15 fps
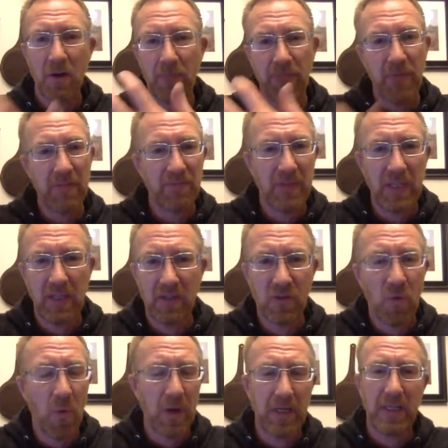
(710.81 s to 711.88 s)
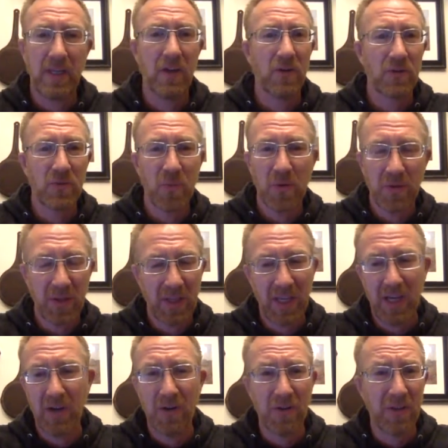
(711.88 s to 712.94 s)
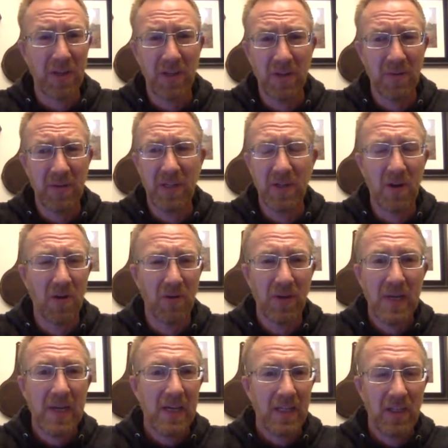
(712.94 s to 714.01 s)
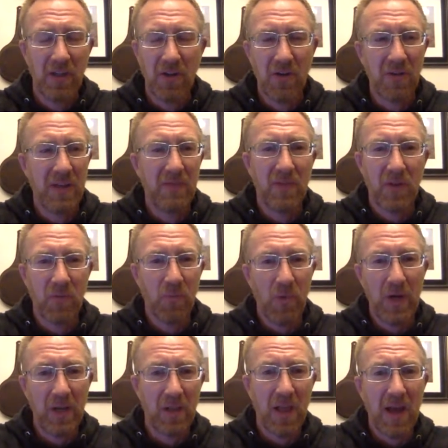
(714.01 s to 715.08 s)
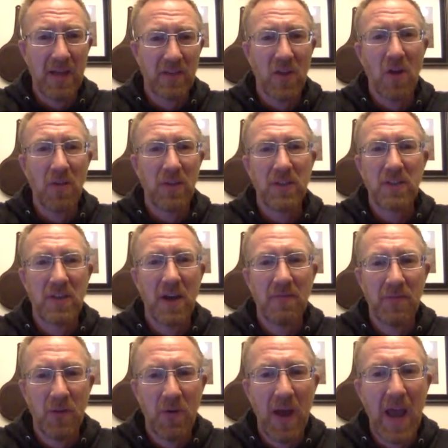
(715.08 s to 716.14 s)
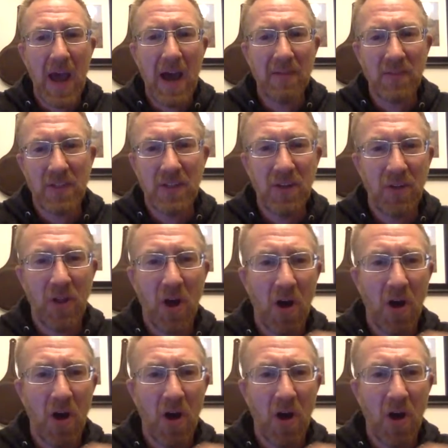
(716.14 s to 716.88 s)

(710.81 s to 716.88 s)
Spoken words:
15, 20 years worth of gear that you don't even realize all the stuff you have until it